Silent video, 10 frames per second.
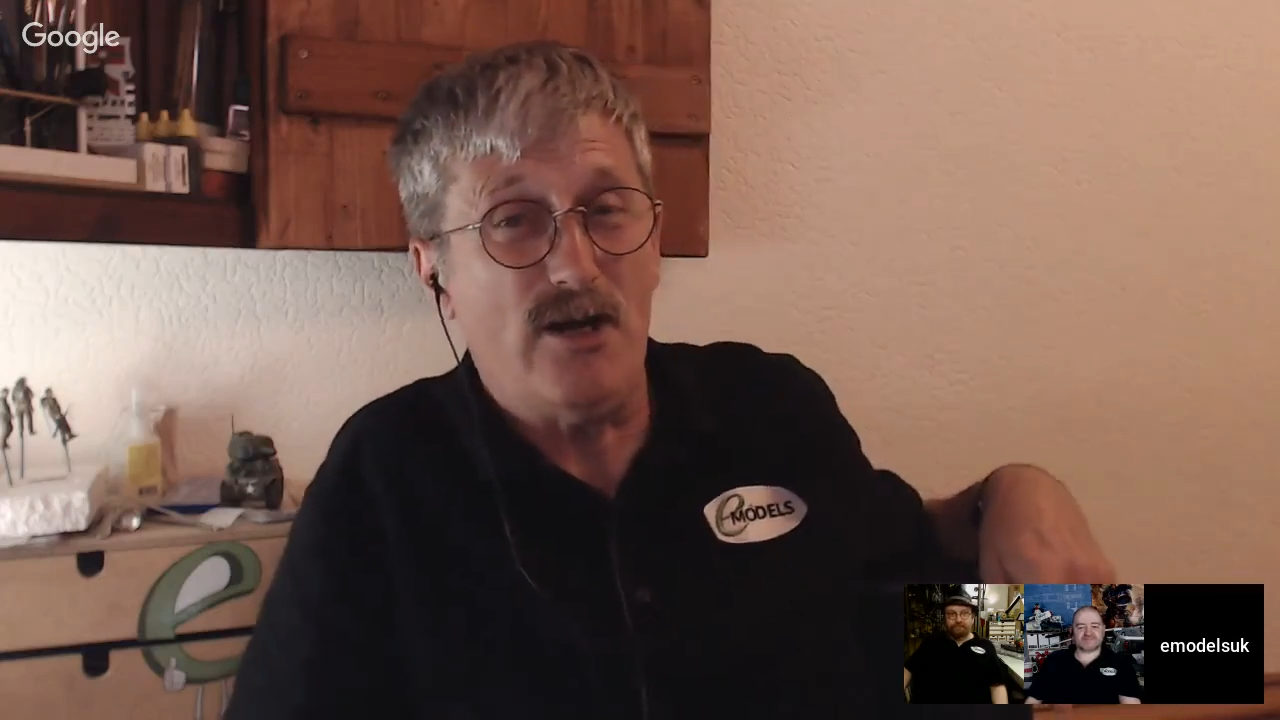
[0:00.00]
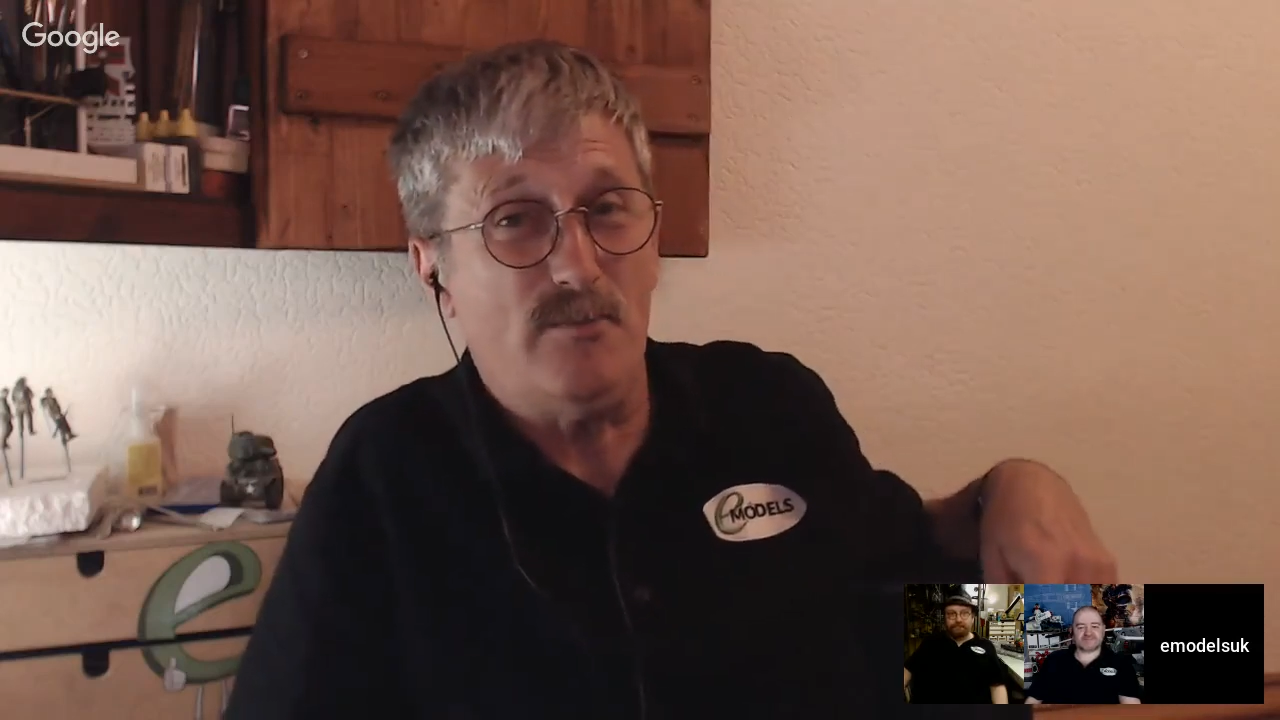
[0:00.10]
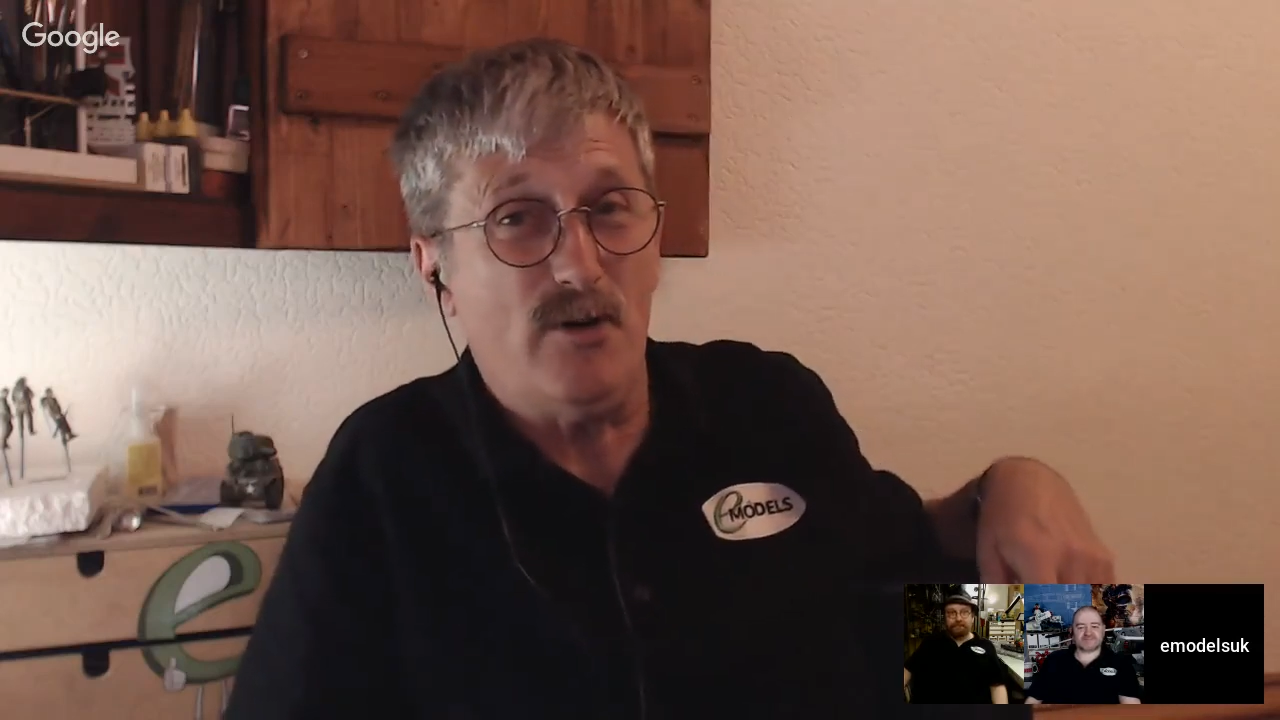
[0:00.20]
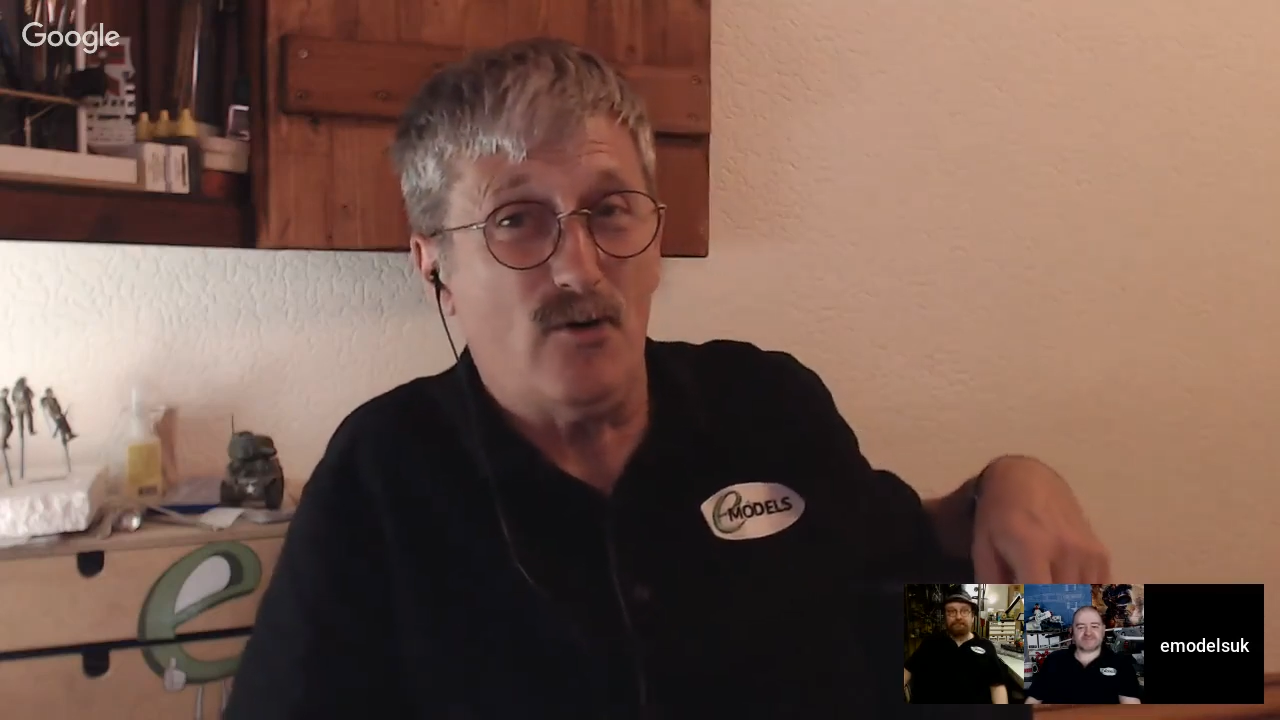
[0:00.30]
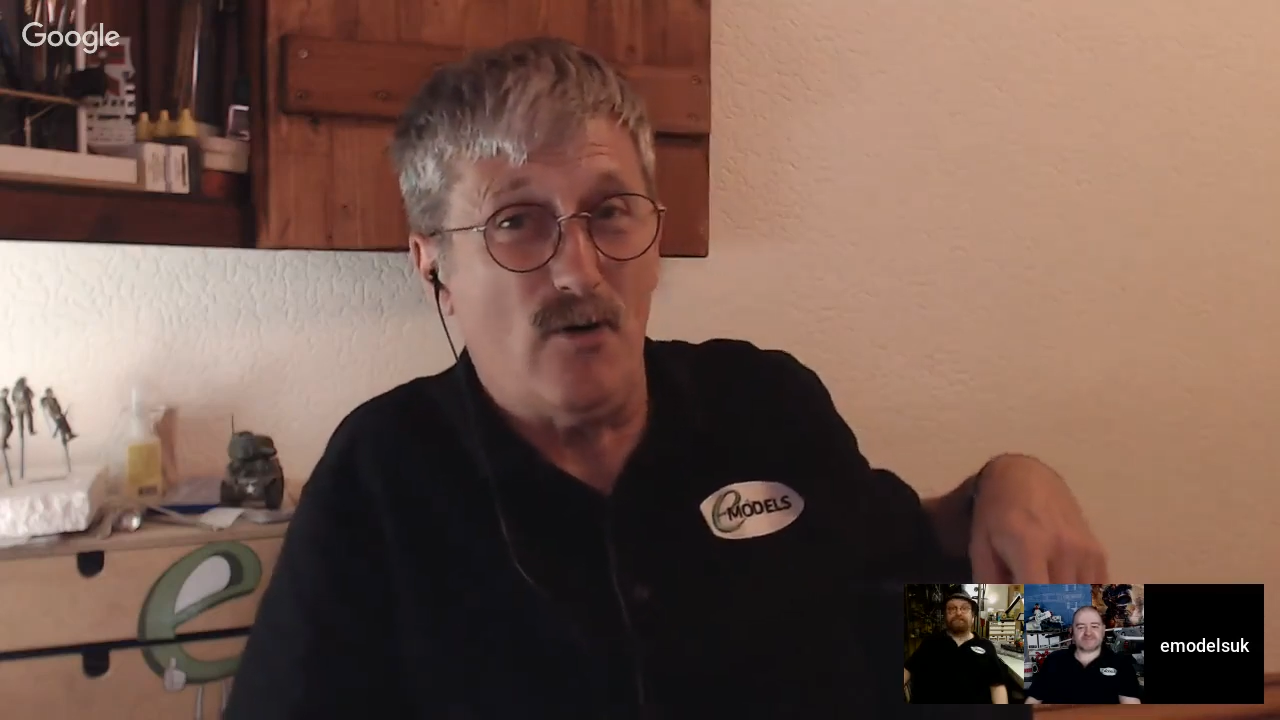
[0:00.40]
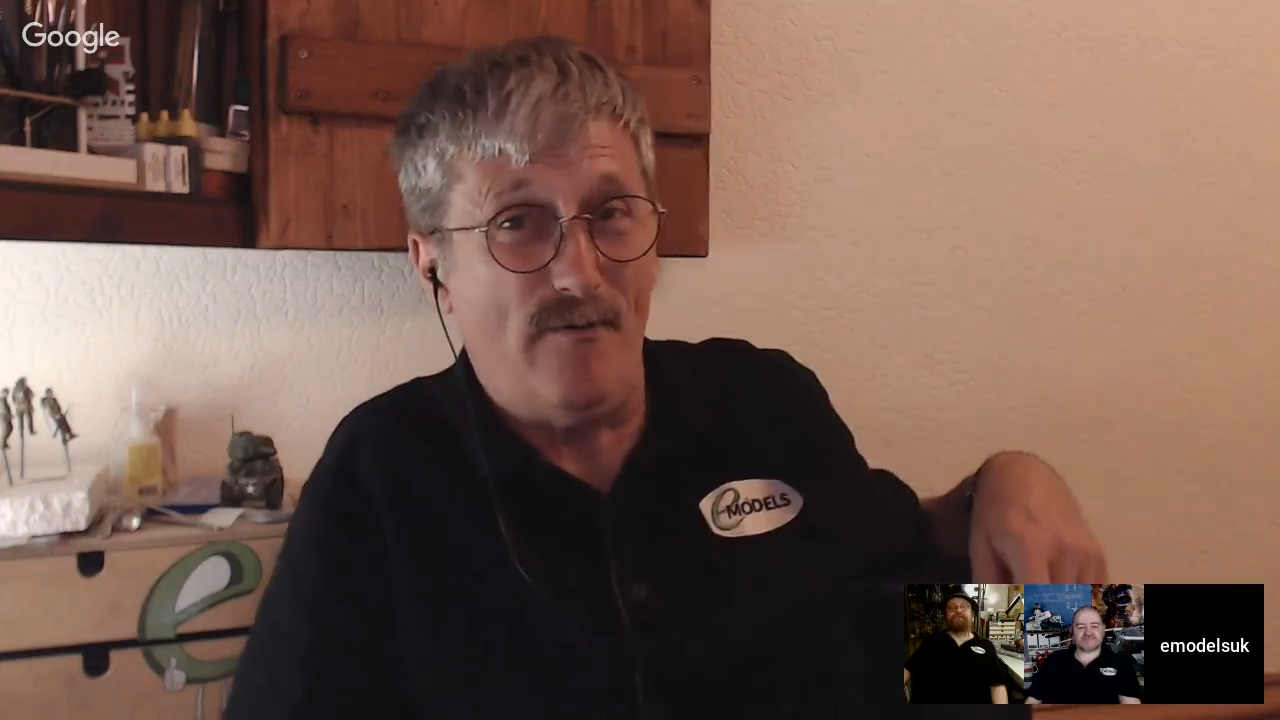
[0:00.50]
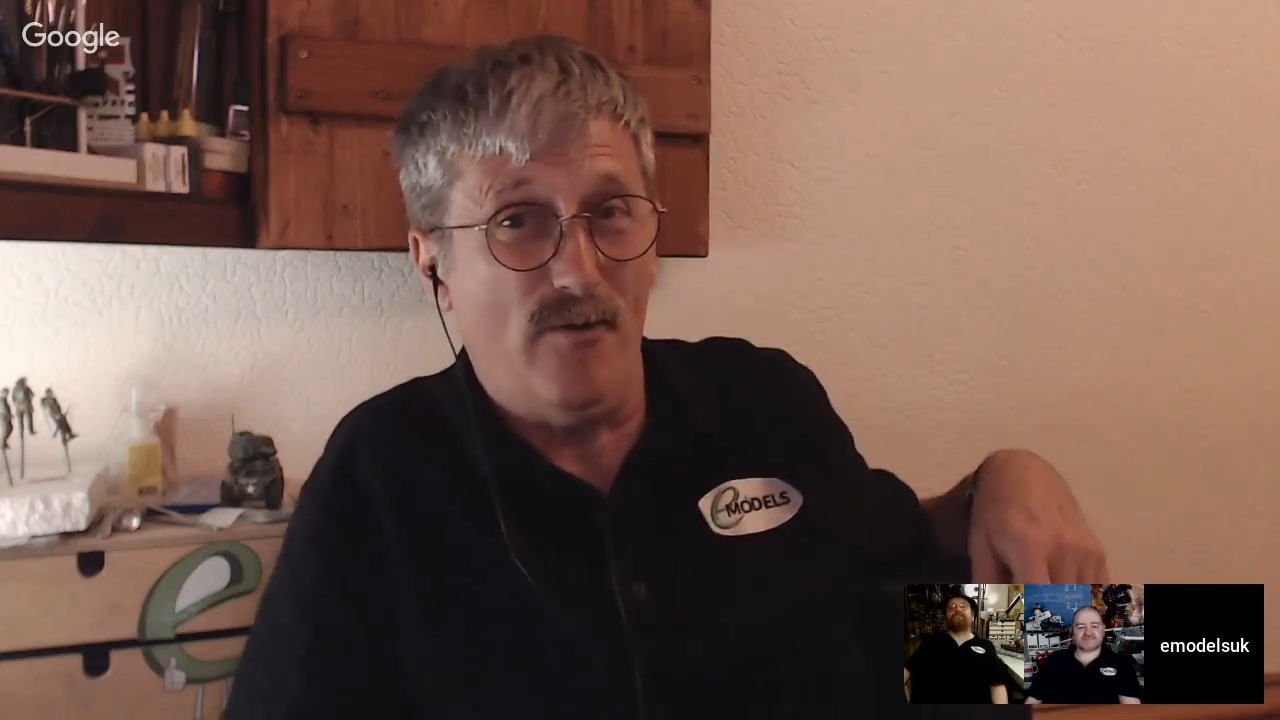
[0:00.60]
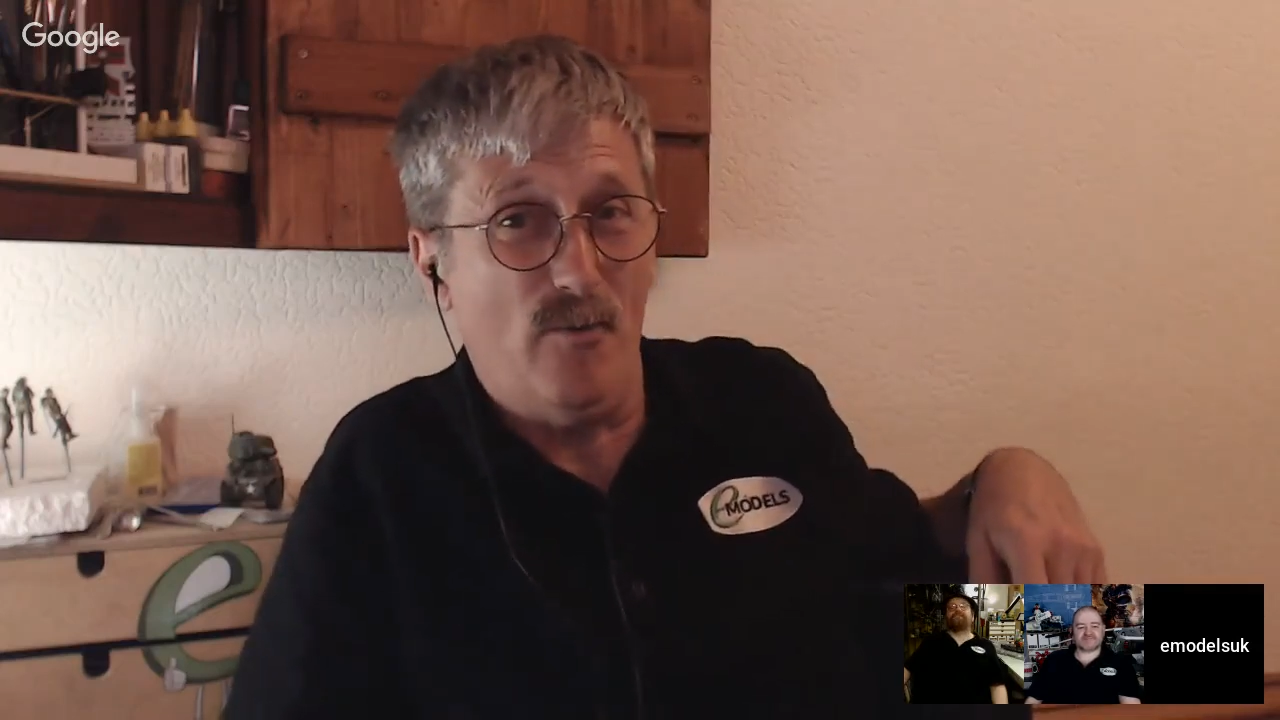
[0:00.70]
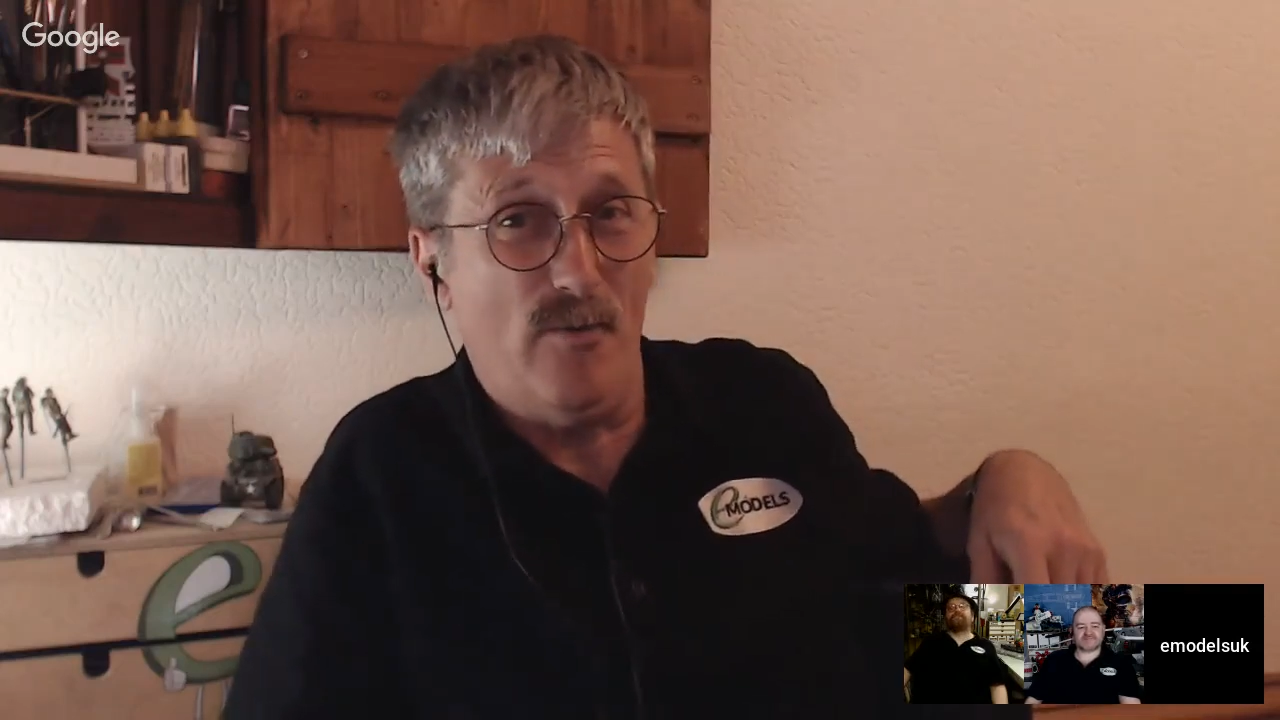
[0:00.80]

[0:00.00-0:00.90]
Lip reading: It's been great fun.